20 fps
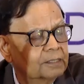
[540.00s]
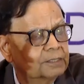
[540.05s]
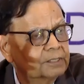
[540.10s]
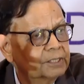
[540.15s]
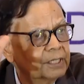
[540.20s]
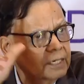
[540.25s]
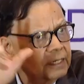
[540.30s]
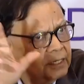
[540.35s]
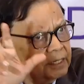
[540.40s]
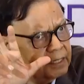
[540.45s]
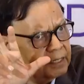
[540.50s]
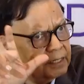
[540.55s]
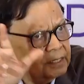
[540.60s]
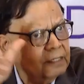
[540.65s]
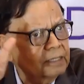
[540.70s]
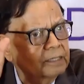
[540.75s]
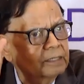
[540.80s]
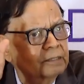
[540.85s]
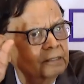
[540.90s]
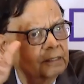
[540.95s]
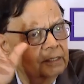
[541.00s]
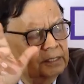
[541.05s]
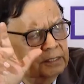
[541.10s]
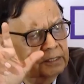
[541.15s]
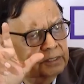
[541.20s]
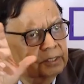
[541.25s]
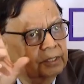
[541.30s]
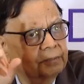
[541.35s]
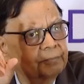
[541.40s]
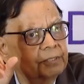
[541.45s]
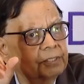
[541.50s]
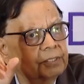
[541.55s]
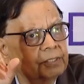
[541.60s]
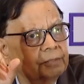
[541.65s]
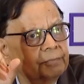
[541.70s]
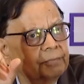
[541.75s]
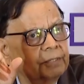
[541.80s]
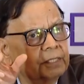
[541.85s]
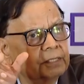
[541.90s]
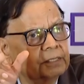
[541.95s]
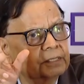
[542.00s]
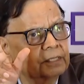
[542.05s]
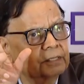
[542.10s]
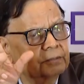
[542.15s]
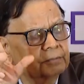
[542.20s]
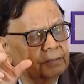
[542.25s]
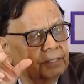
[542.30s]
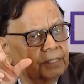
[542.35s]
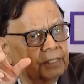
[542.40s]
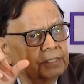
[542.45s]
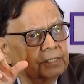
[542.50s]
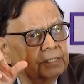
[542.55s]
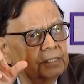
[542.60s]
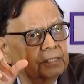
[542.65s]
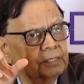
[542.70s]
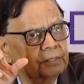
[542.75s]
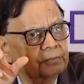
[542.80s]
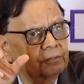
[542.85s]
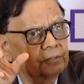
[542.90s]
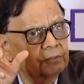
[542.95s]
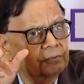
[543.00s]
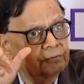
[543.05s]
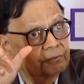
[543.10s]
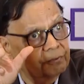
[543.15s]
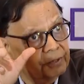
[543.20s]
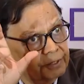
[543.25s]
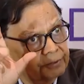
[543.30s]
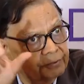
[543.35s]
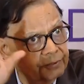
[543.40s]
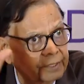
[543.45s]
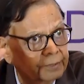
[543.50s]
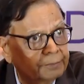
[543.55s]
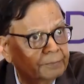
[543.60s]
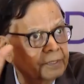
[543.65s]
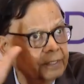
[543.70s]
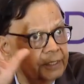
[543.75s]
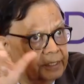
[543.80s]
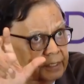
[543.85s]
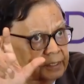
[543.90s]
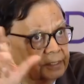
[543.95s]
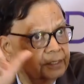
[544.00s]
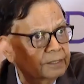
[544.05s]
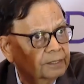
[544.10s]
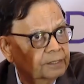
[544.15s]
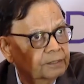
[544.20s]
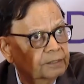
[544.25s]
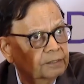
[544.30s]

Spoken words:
Generally, each commission makes the recommendations for 5-year period.